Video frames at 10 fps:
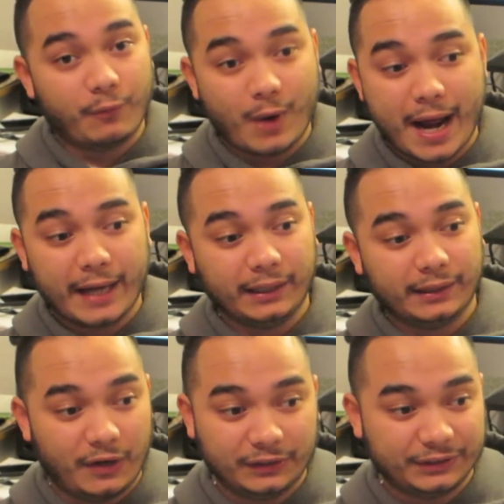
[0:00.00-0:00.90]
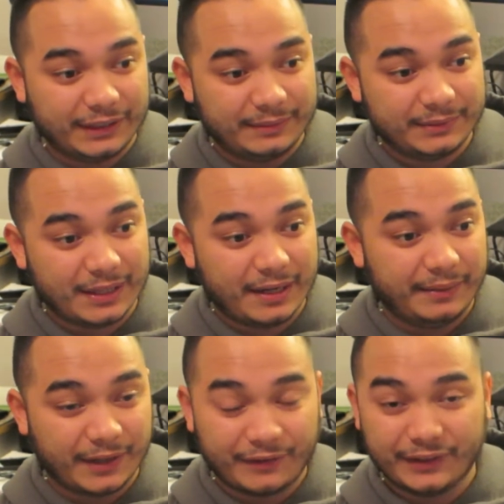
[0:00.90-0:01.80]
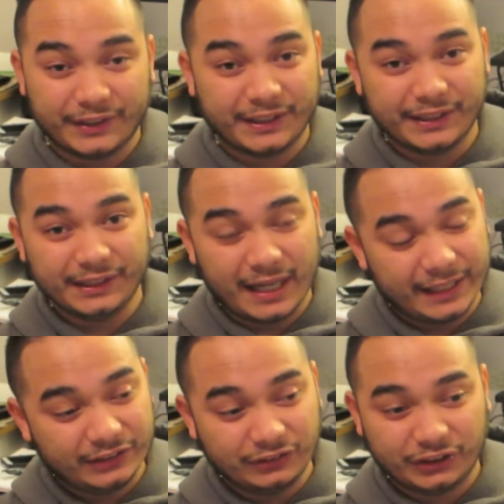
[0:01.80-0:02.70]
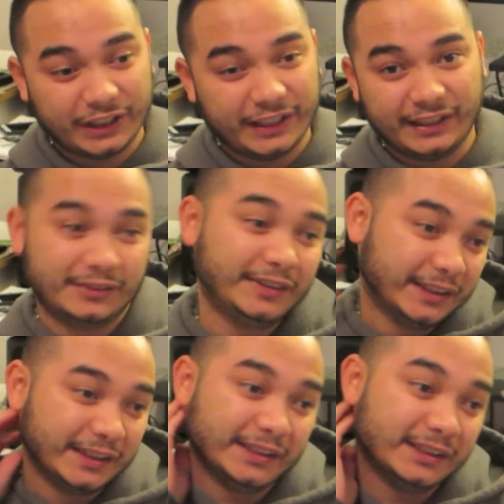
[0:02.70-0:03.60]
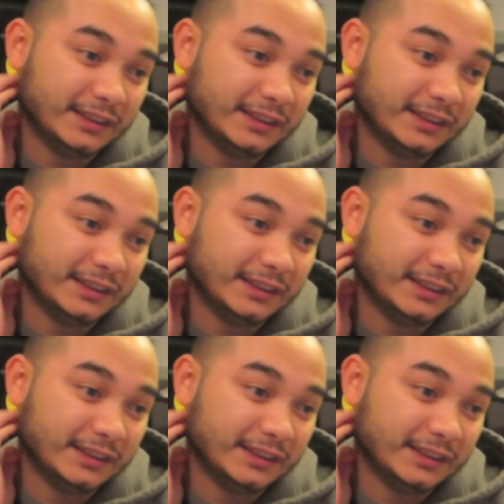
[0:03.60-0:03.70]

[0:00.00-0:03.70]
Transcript: whack all at the same time. Oh, really? I didn't do shit. Really?